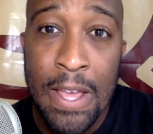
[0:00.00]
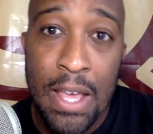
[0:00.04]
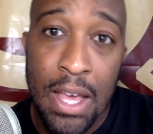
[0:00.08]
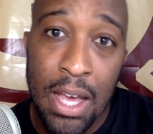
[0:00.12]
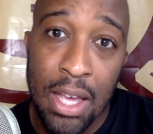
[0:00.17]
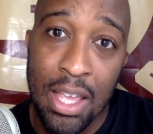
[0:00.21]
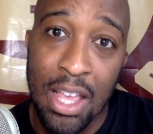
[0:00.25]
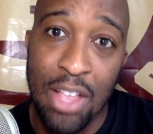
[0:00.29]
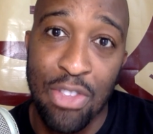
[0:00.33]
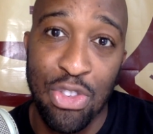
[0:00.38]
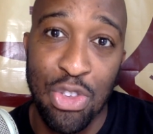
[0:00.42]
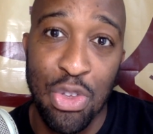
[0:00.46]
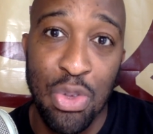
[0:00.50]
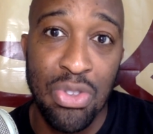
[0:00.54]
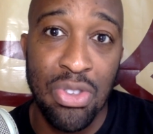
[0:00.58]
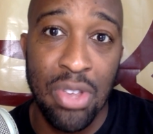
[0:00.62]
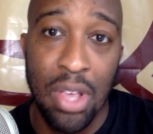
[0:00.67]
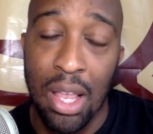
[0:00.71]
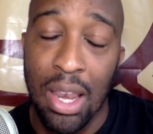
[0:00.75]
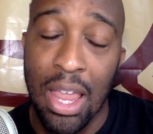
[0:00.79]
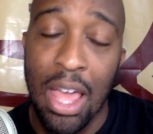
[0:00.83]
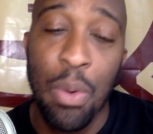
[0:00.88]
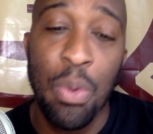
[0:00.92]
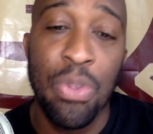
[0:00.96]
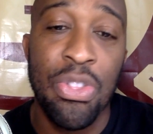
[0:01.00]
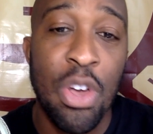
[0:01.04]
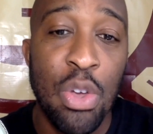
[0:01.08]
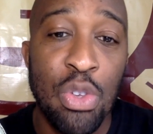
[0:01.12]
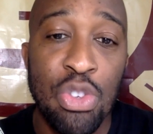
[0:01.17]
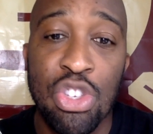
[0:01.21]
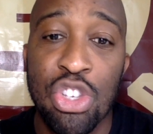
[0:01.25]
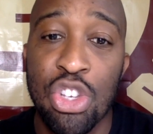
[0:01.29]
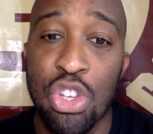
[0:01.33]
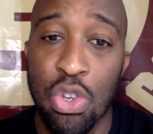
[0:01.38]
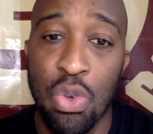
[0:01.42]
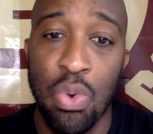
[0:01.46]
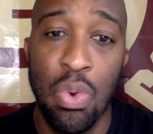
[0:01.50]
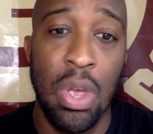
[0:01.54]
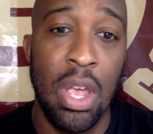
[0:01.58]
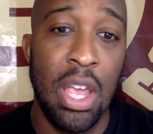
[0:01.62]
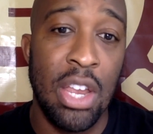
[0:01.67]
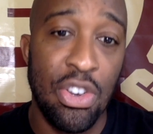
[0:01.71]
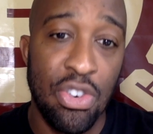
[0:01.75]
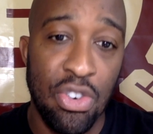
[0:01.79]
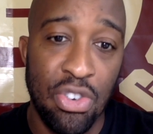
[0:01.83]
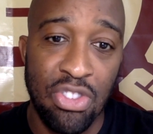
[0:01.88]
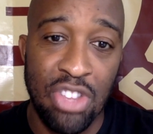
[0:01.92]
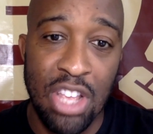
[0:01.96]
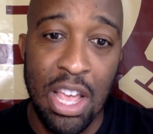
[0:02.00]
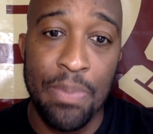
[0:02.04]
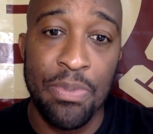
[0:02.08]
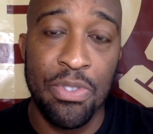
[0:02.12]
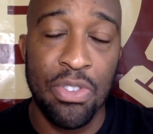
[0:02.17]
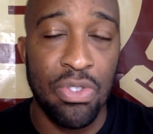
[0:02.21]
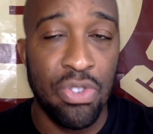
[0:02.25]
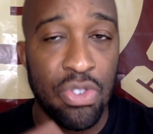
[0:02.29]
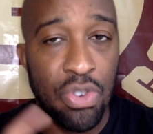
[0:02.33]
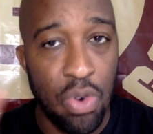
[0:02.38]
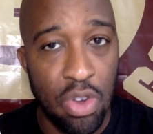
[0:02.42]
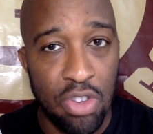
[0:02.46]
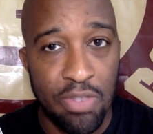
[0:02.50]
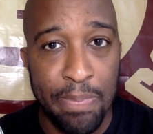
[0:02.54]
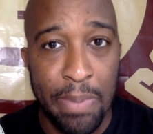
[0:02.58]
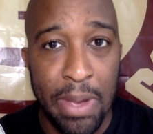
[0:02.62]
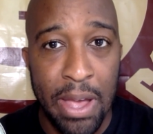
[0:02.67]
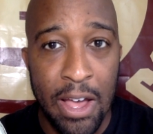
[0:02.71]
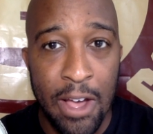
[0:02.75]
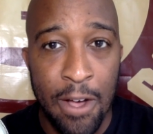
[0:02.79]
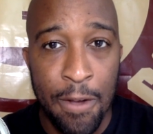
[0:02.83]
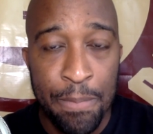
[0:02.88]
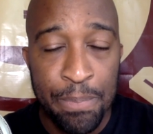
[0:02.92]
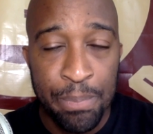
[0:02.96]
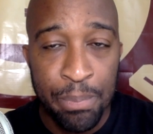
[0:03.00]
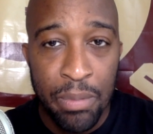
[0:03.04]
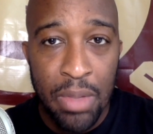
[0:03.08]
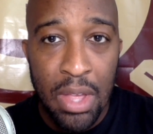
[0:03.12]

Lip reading: against UCLA with those two interceptions. Chris Bell